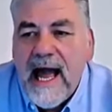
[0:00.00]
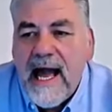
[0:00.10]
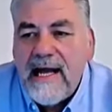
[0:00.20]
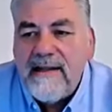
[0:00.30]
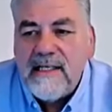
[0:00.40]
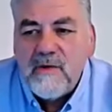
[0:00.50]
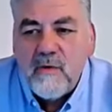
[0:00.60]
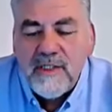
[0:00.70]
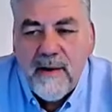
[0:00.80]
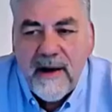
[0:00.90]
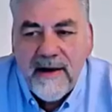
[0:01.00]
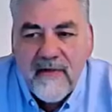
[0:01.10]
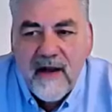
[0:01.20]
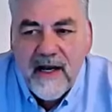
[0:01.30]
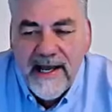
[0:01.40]
And there's also
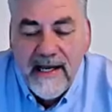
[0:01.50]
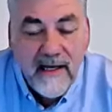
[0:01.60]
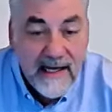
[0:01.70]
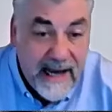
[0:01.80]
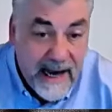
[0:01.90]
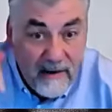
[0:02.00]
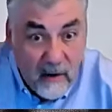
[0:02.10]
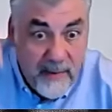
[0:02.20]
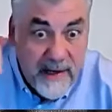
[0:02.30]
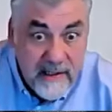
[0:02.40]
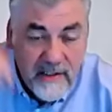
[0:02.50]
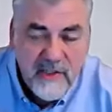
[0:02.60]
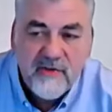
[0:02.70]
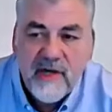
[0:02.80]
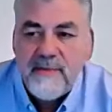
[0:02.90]
another link. Again, it will be in the
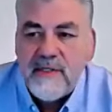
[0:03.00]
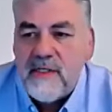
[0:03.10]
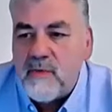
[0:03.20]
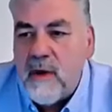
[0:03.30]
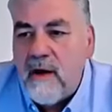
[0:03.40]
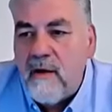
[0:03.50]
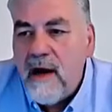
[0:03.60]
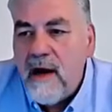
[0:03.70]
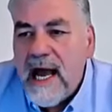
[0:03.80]
description as well.